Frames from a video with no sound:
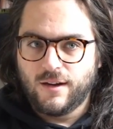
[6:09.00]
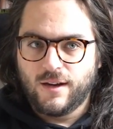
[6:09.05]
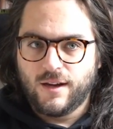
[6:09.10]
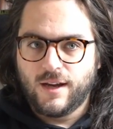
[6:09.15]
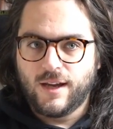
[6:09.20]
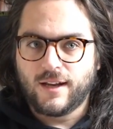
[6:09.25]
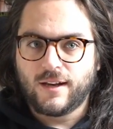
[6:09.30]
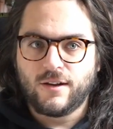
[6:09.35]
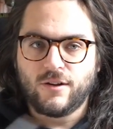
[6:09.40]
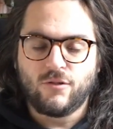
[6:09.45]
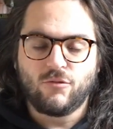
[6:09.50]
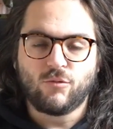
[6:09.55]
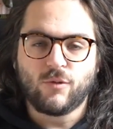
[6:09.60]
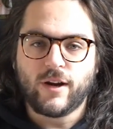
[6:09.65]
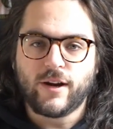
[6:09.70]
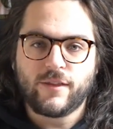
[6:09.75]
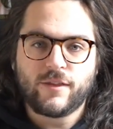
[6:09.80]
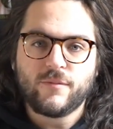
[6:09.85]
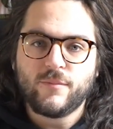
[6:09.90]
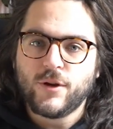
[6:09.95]
I don't know,
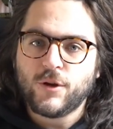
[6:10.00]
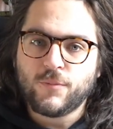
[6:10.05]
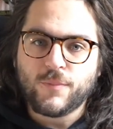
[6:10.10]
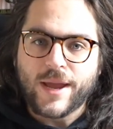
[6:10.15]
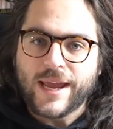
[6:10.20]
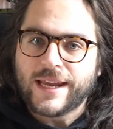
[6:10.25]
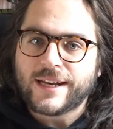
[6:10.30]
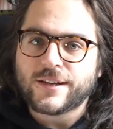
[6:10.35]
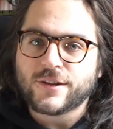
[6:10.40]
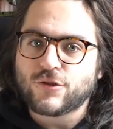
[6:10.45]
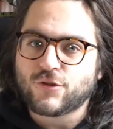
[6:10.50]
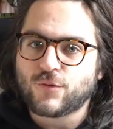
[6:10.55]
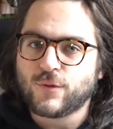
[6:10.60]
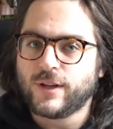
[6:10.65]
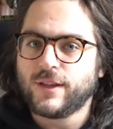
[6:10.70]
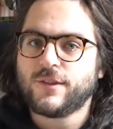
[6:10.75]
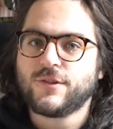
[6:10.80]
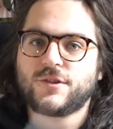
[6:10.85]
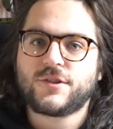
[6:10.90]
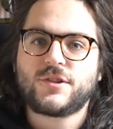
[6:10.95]
run of the mill
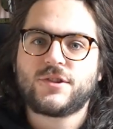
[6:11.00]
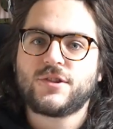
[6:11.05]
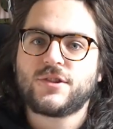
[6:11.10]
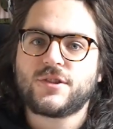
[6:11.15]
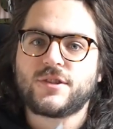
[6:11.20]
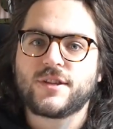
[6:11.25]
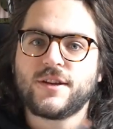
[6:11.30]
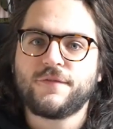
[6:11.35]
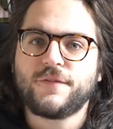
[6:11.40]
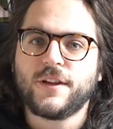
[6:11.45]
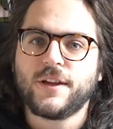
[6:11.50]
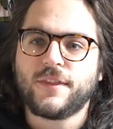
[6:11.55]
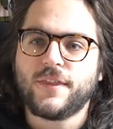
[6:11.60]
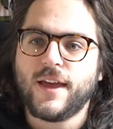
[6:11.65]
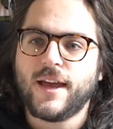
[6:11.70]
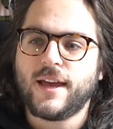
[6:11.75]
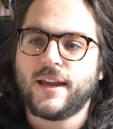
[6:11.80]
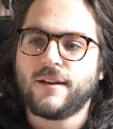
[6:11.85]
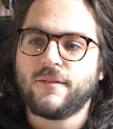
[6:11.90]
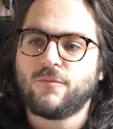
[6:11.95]
banditry. There's just stuff like
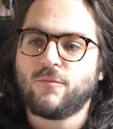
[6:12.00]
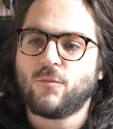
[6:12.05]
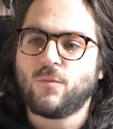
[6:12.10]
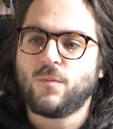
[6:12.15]
that